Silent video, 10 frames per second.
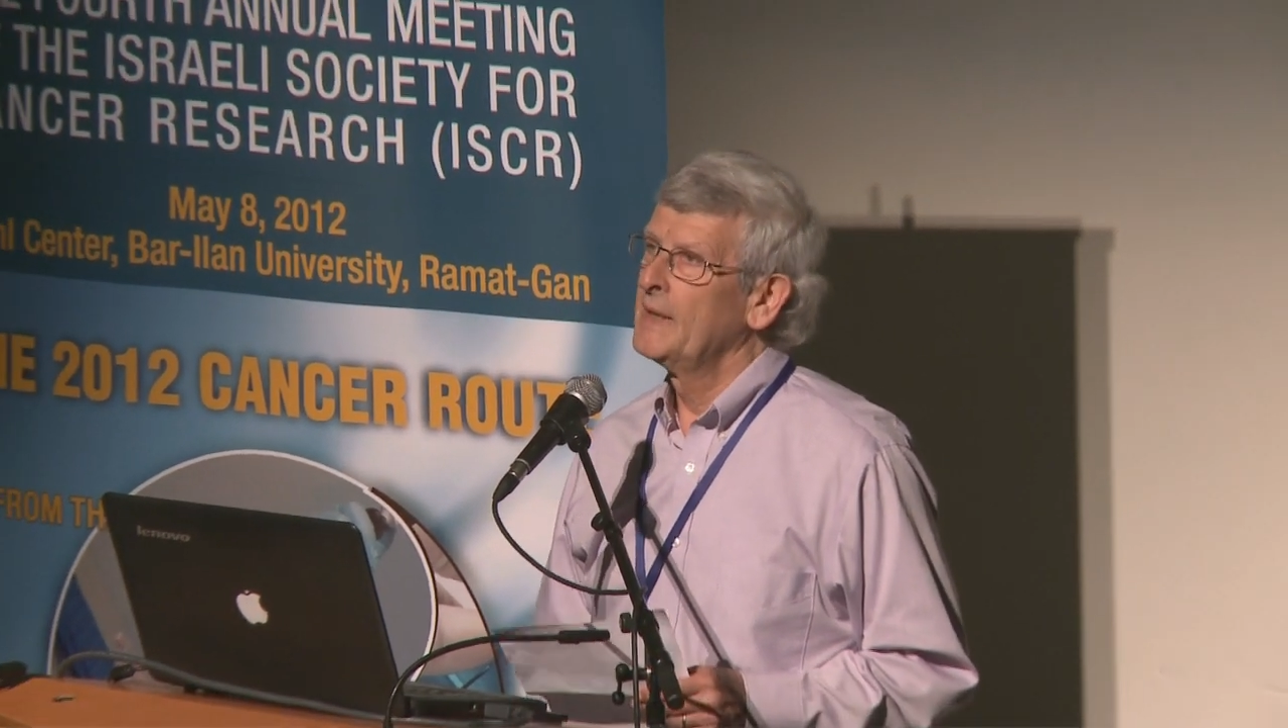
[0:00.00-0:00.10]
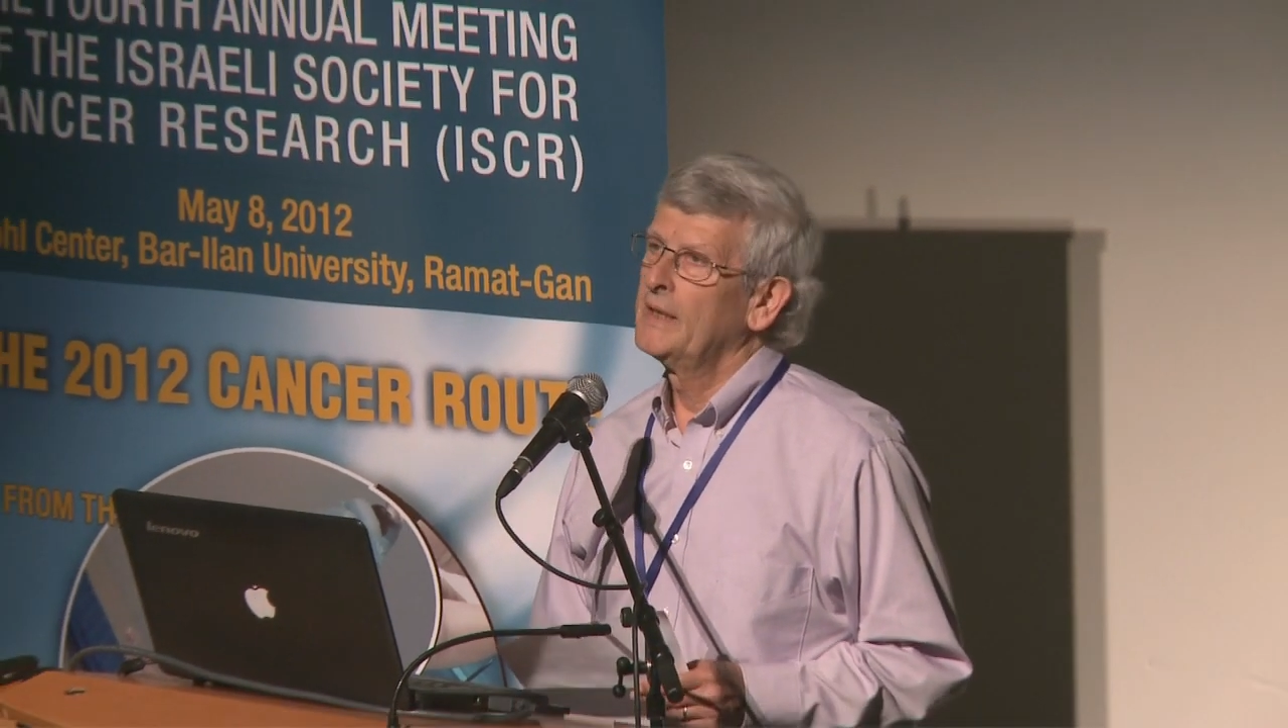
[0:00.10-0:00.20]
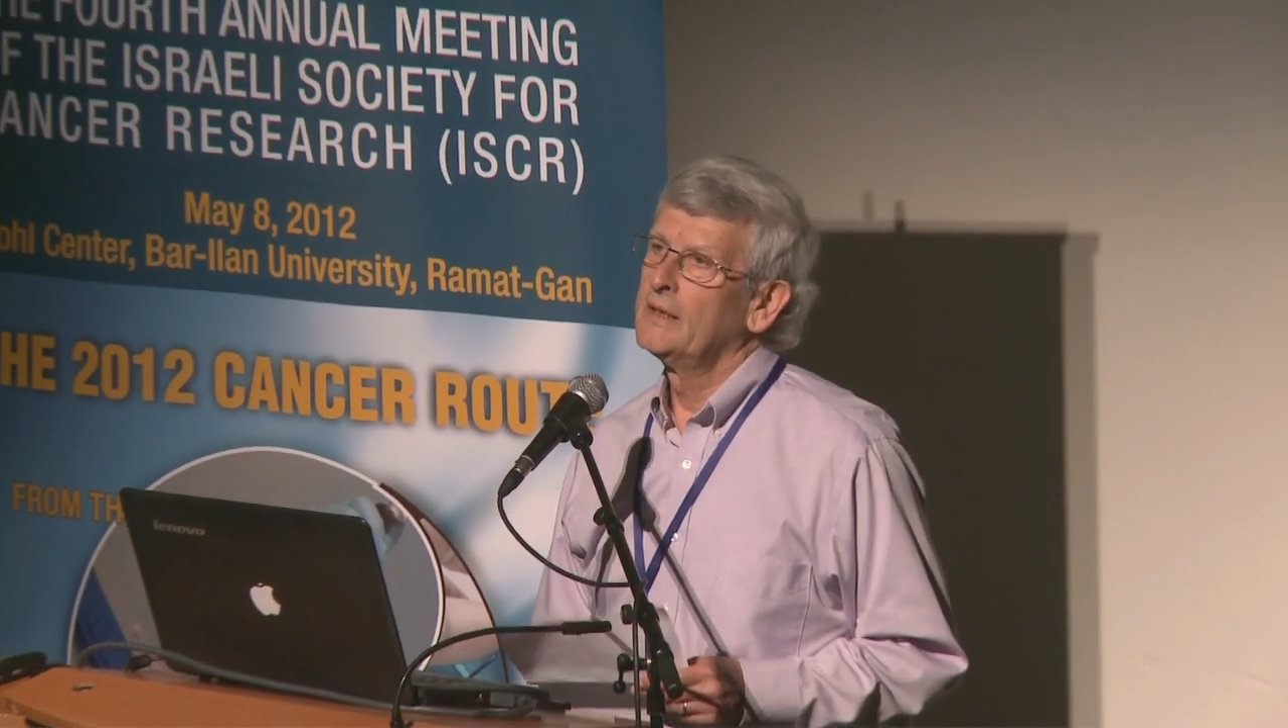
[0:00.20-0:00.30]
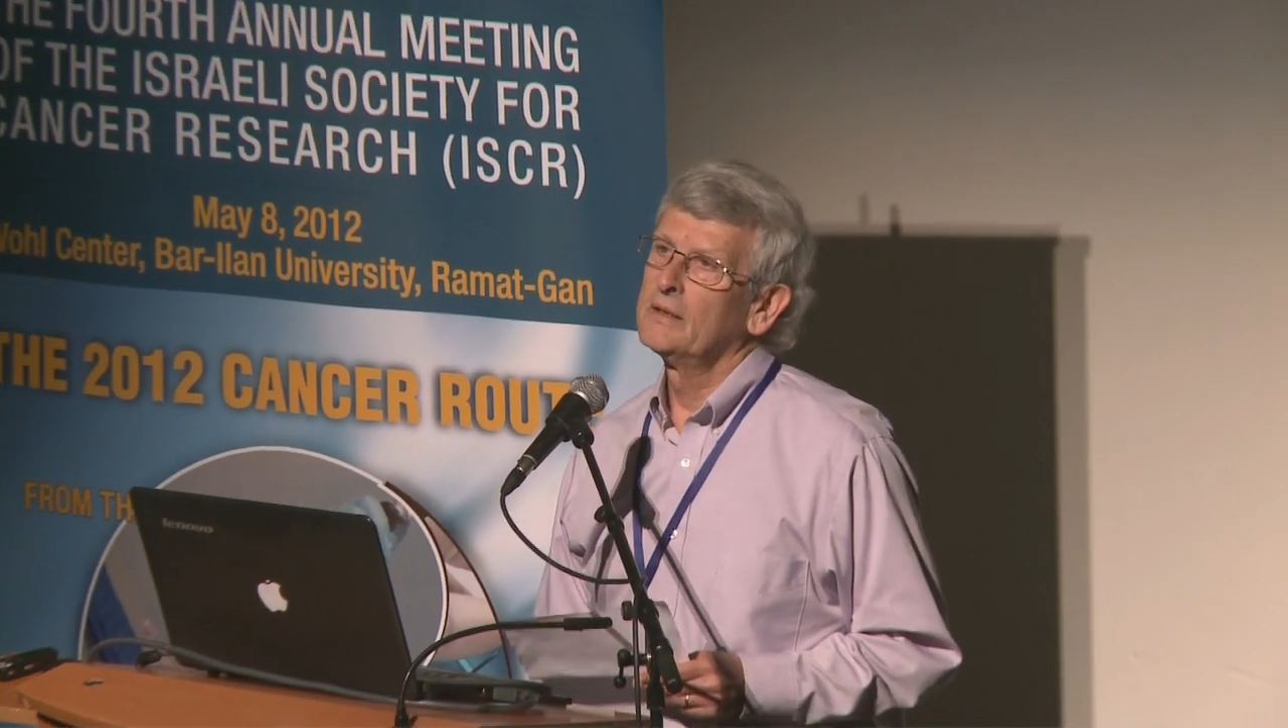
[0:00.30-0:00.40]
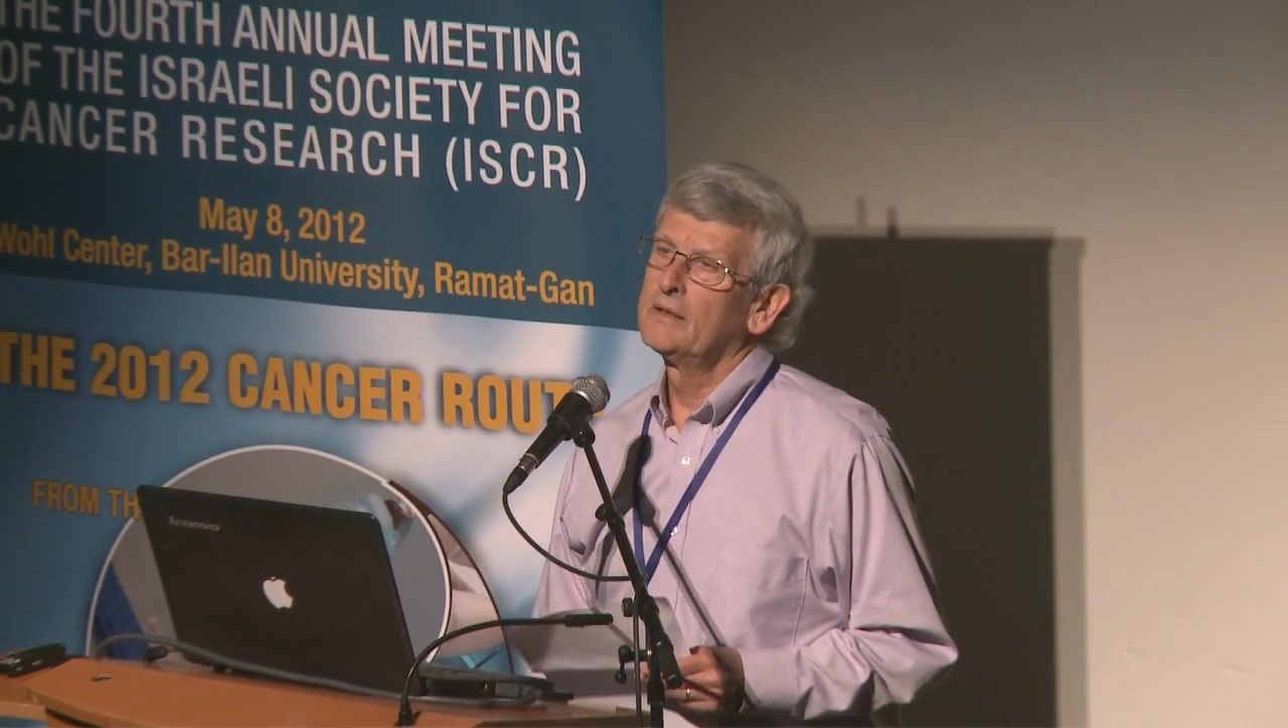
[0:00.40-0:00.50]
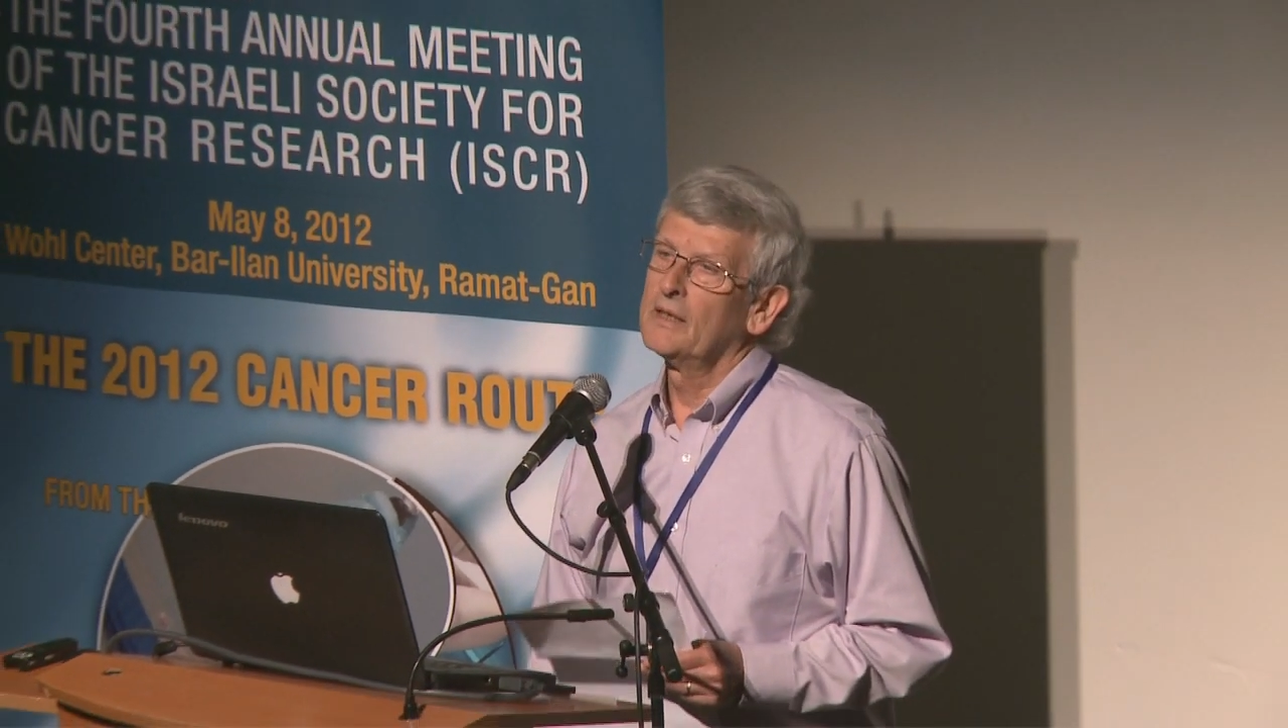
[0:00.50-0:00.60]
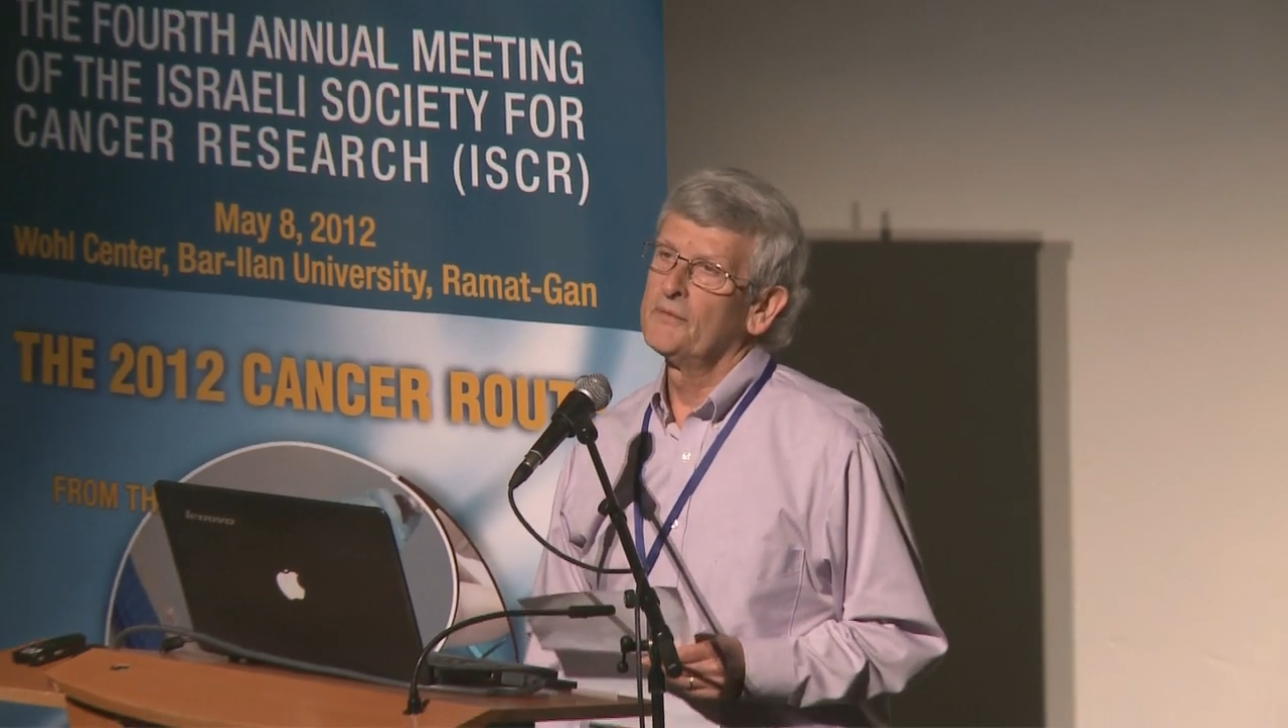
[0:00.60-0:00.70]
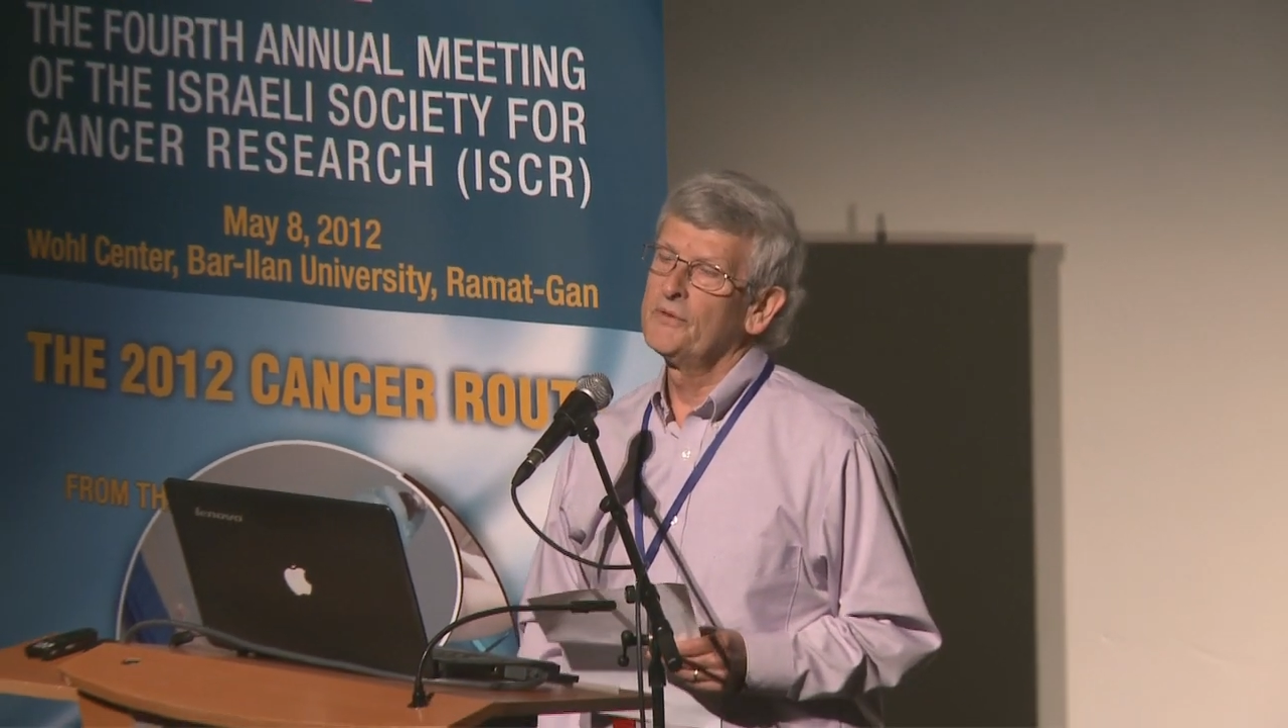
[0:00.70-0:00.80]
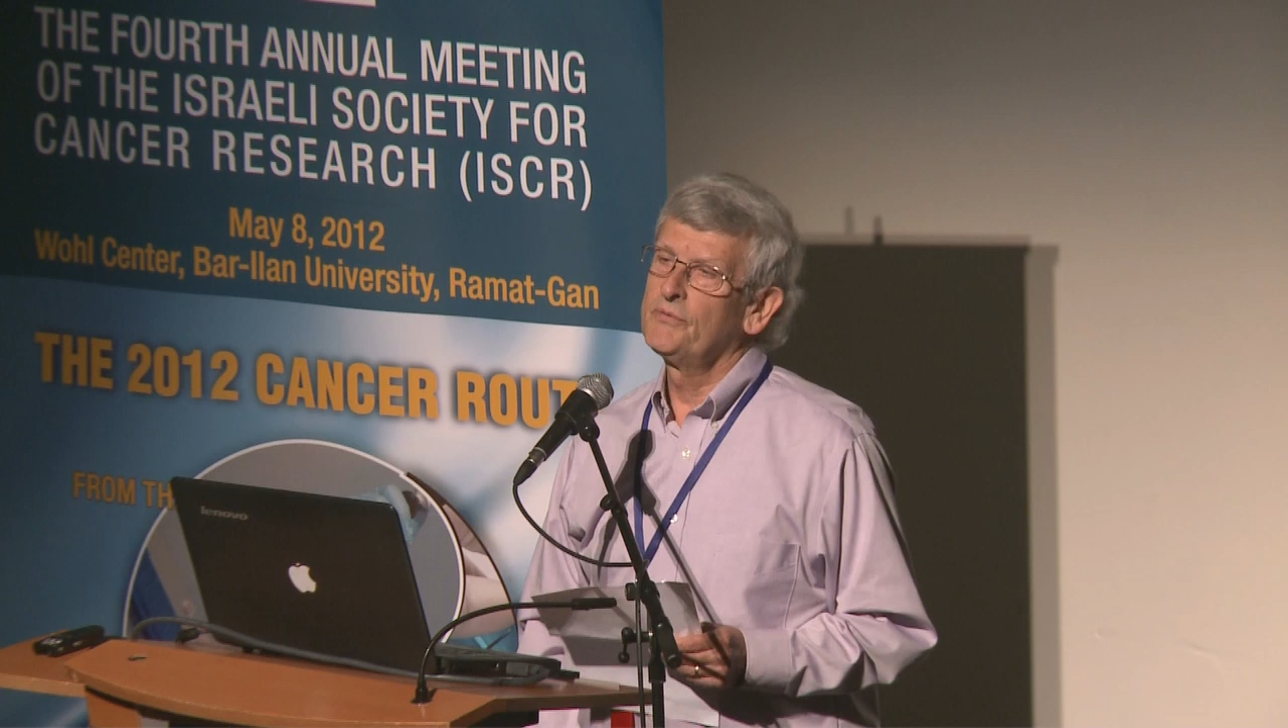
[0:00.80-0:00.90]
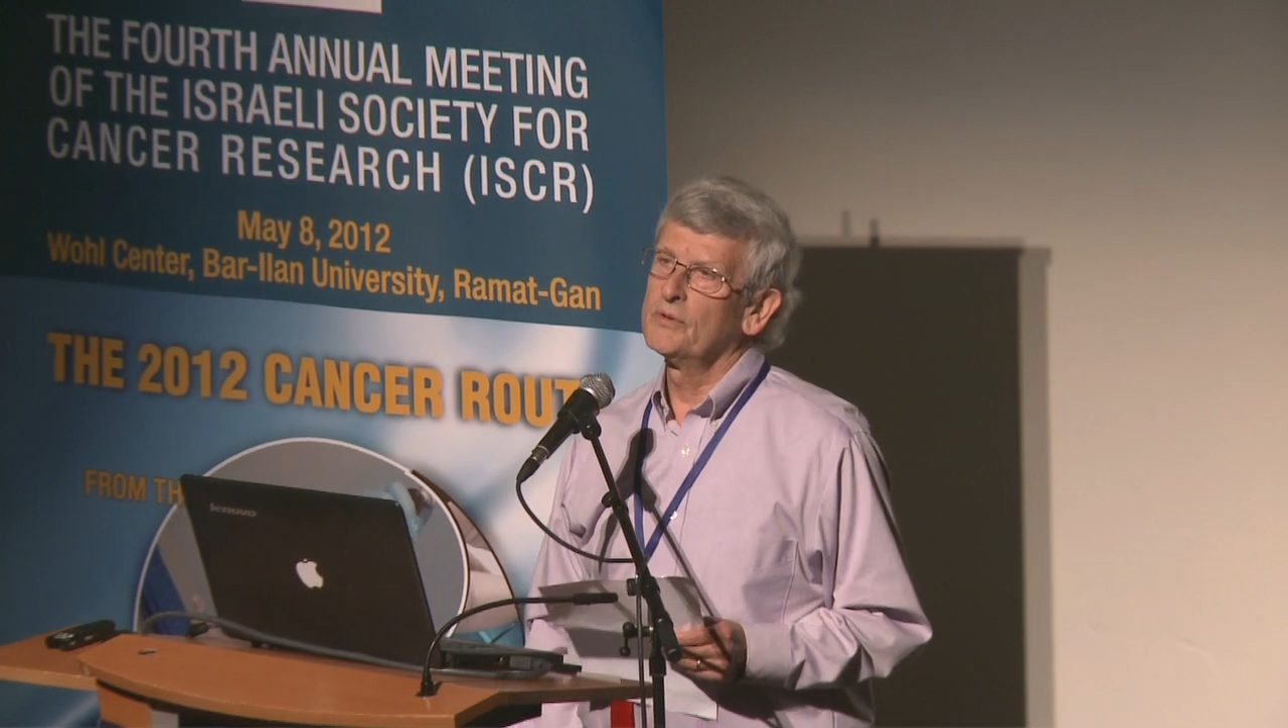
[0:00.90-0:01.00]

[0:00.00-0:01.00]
in the Tel Aviv